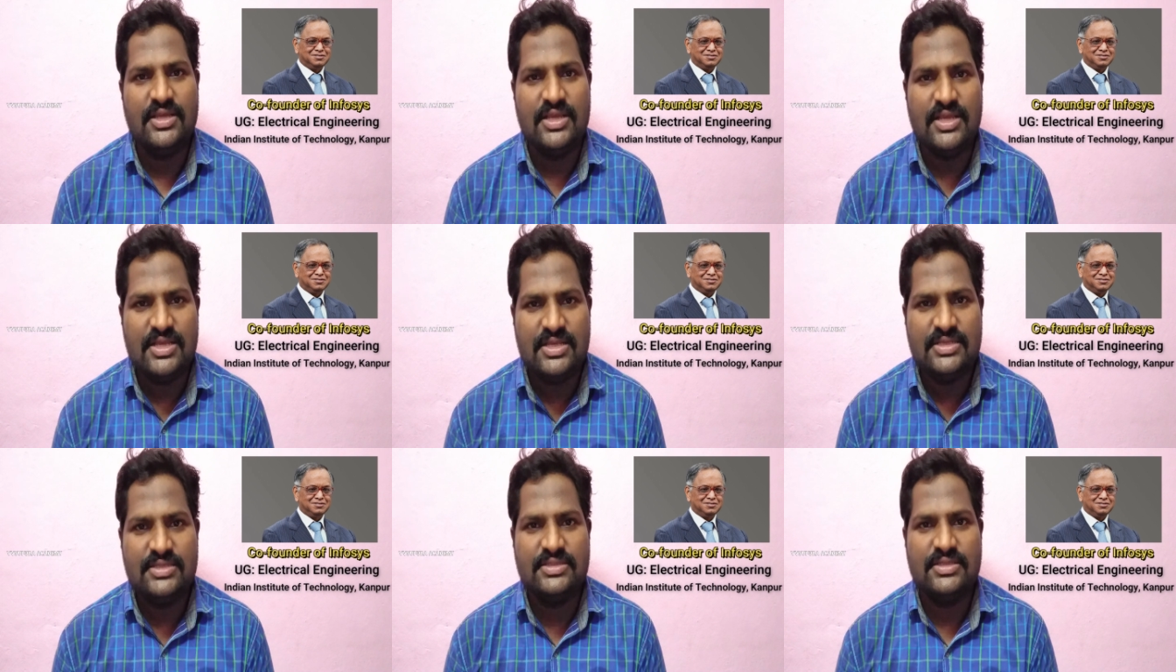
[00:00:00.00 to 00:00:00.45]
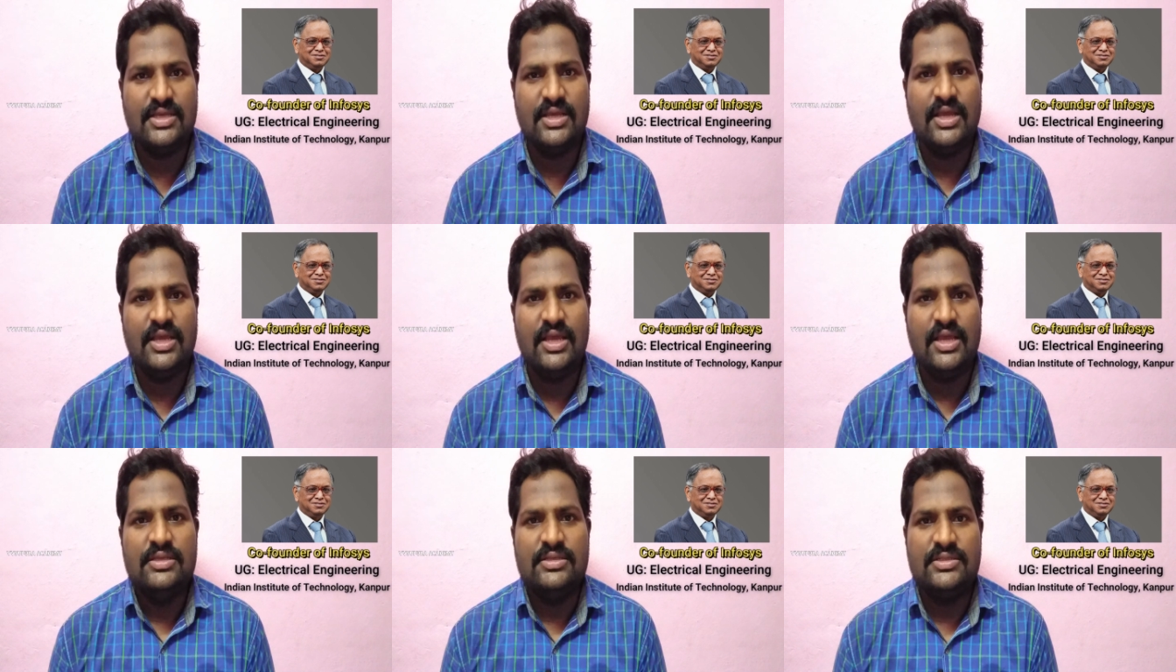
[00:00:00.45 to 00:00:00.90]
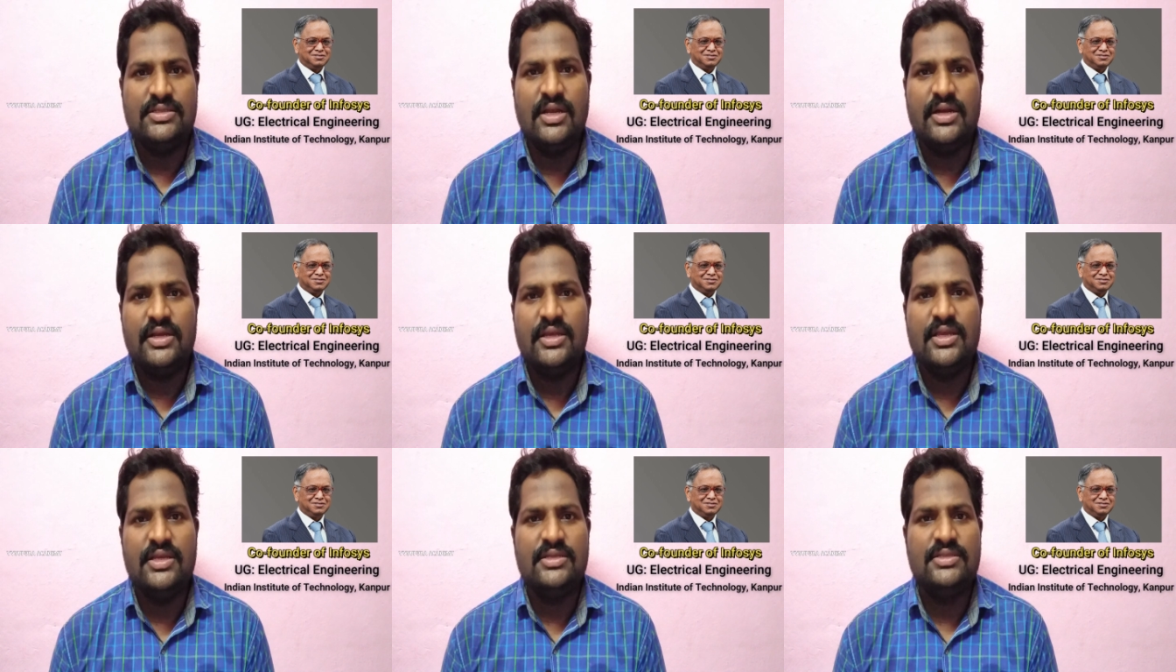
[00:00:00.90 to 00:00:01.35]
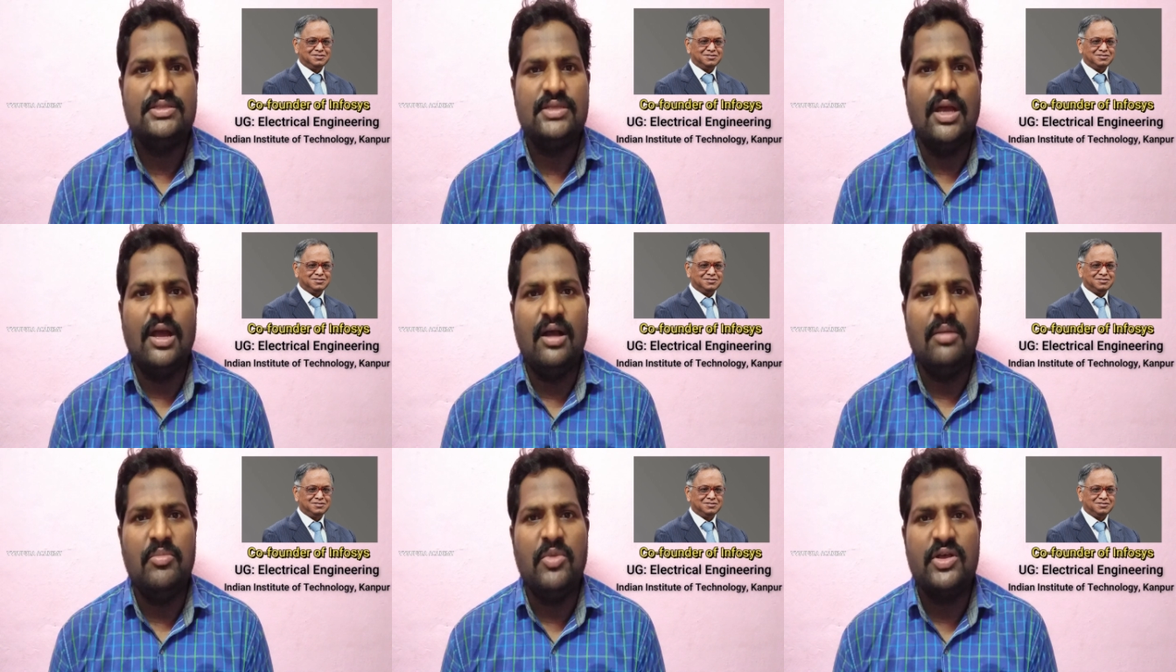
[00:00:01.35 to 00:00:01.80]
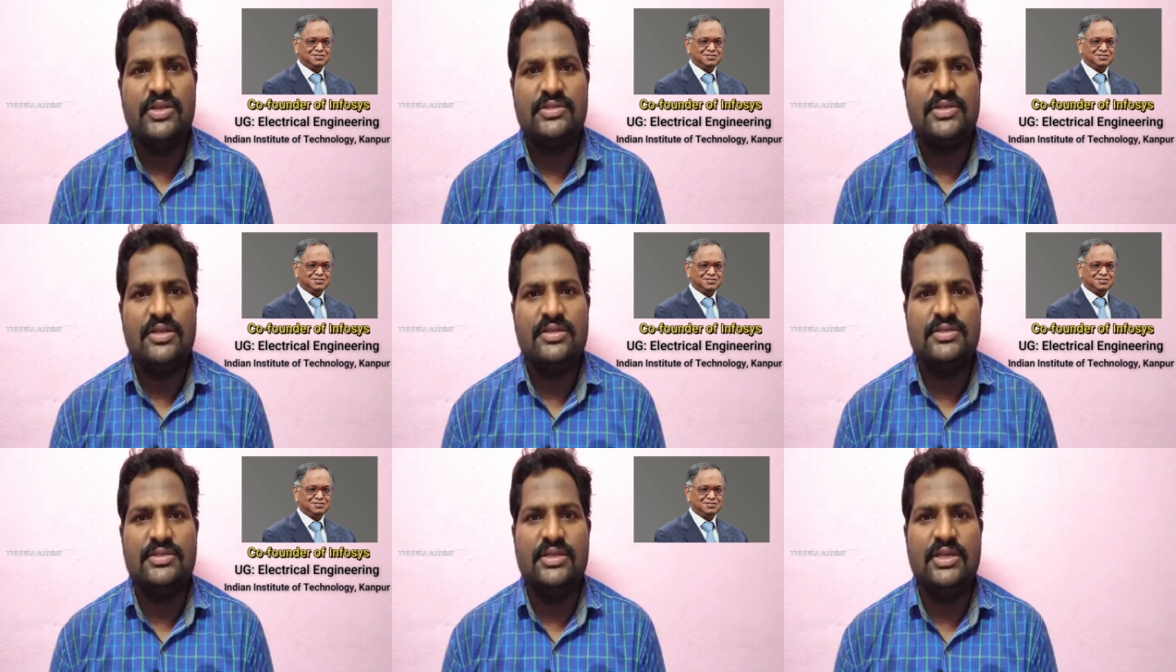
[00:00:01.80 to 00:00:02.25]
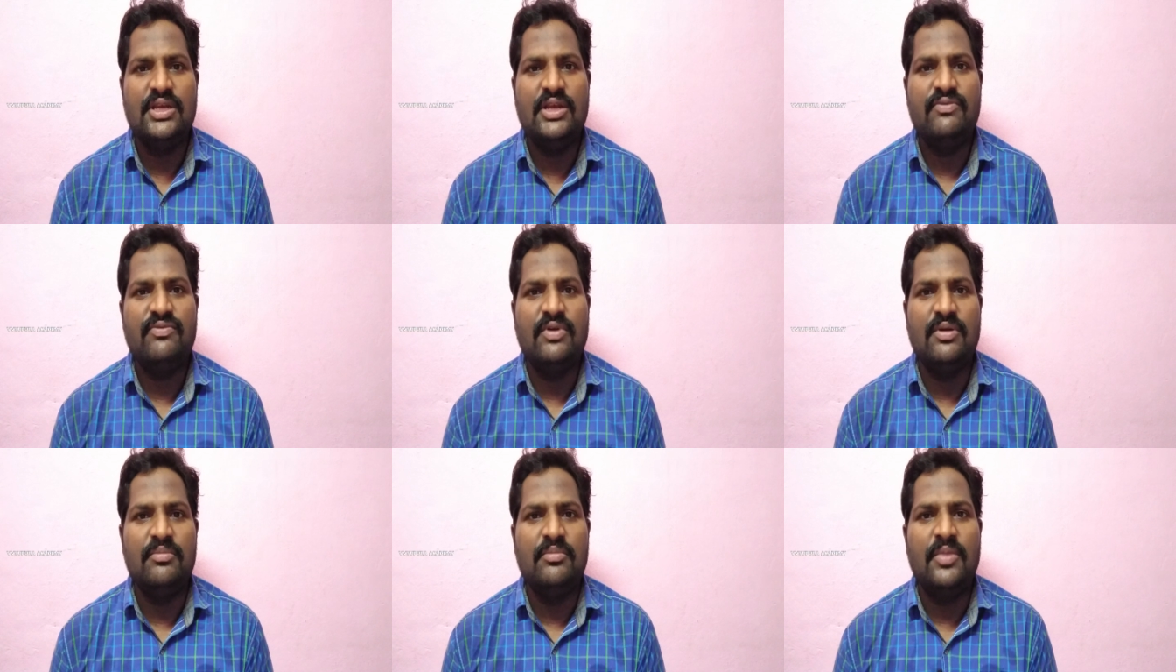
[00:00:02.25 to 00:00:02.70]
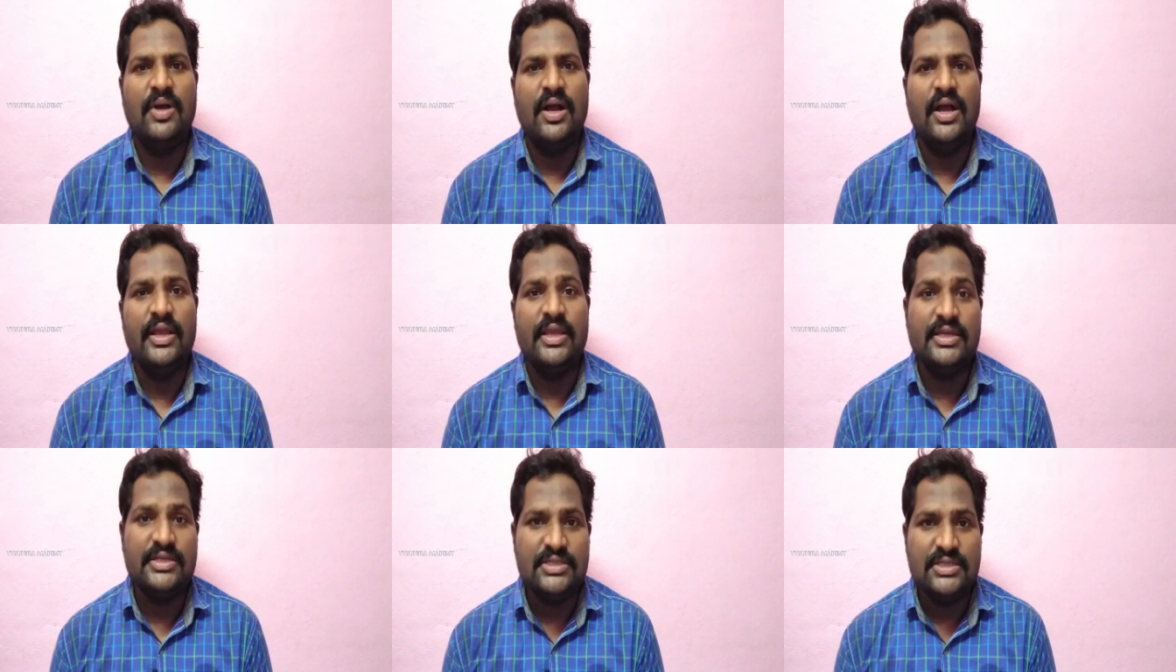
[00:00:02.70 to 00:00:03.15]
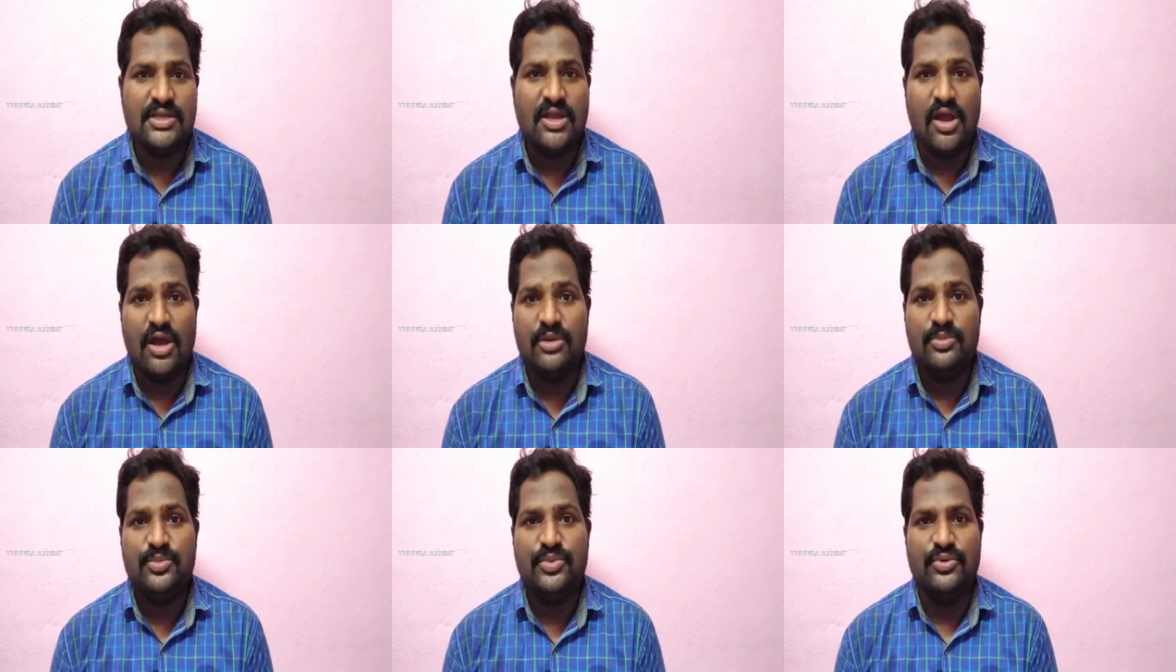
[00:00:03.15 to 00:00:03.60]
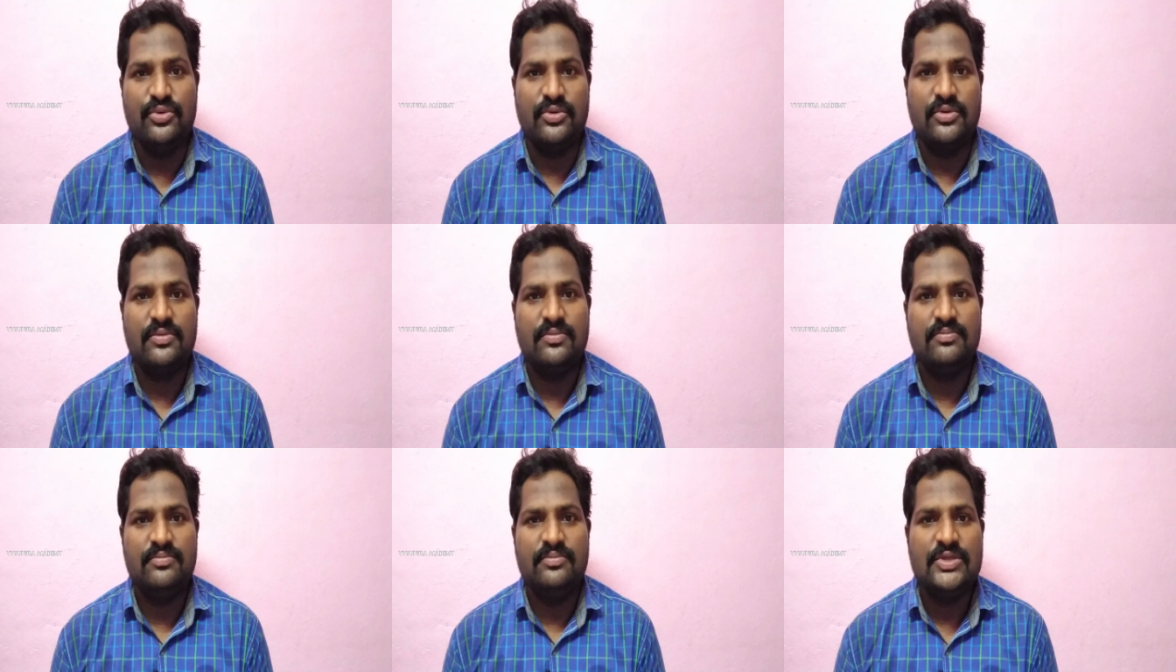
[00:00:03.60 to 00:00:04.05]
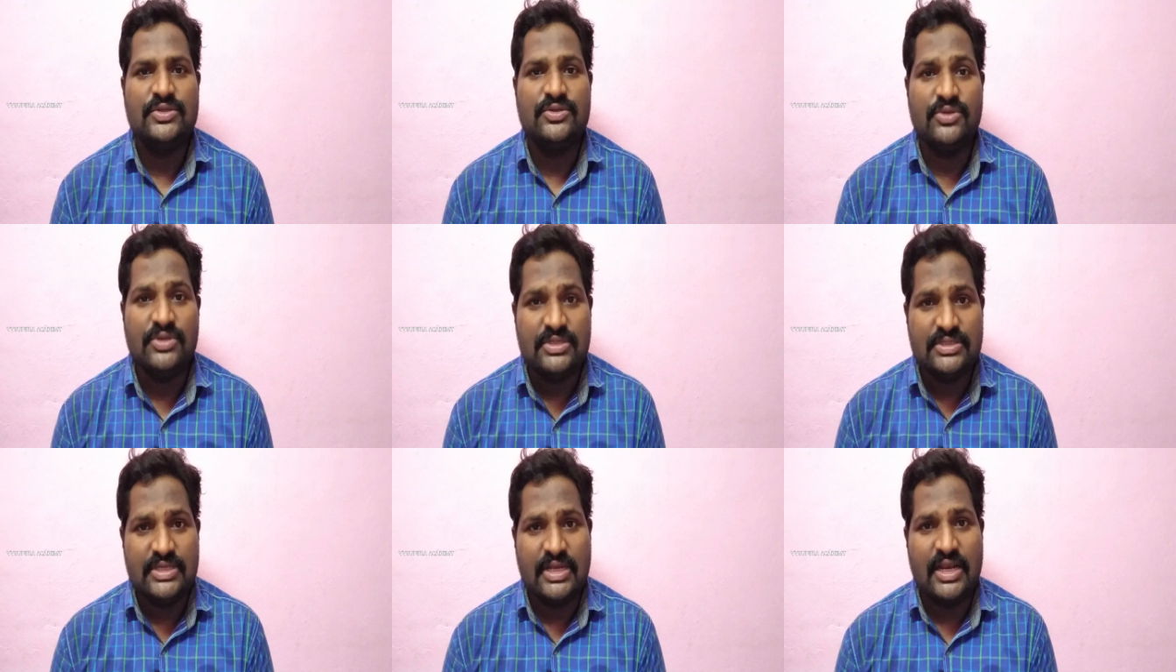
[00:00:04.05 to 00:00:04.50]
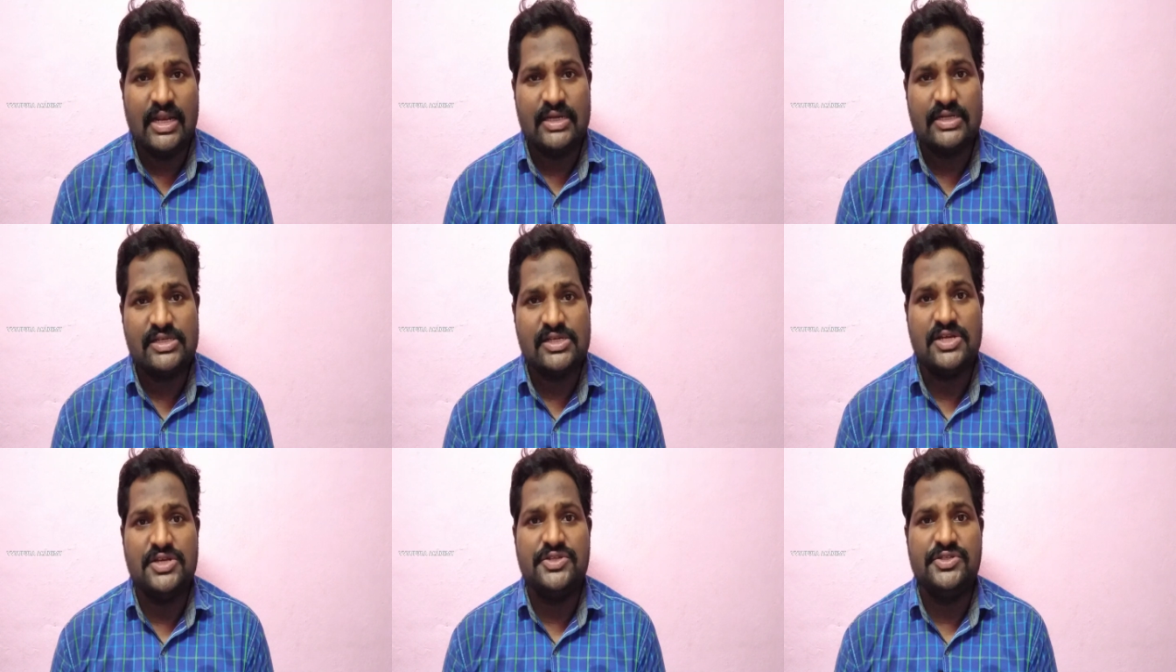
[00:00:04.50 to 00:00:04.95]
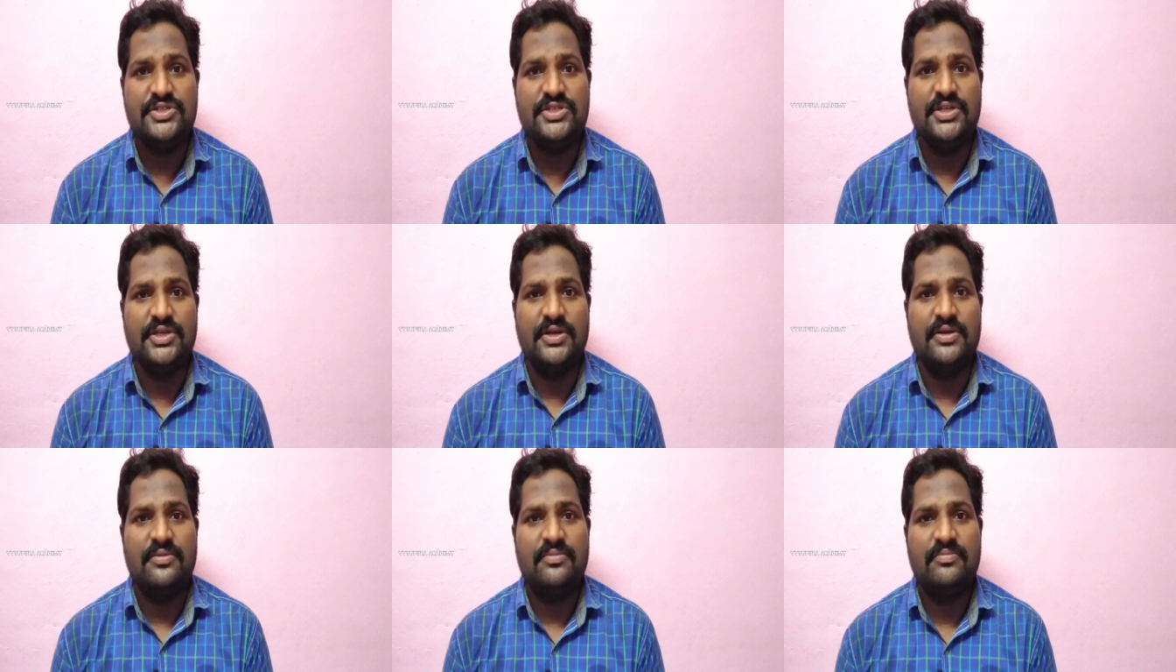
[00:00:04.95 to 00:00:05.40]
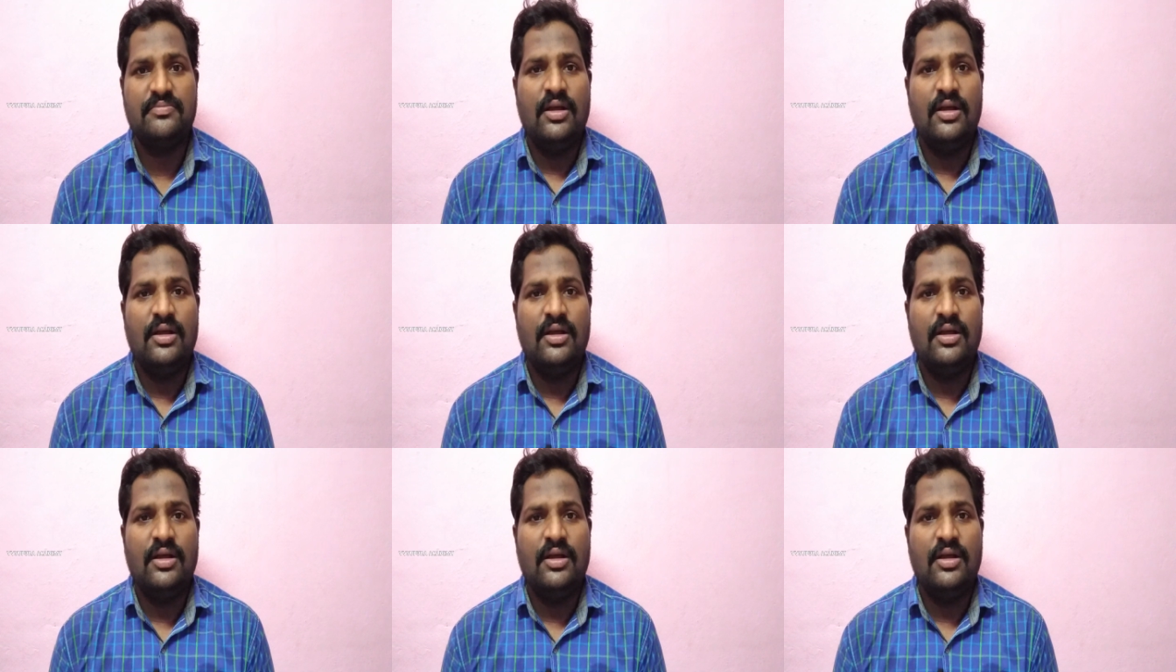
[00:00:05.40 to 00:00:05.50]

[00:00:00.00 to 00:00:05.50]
he is he's done his uh, master's degree from I I T Kanpur, so he is an electrical engineer.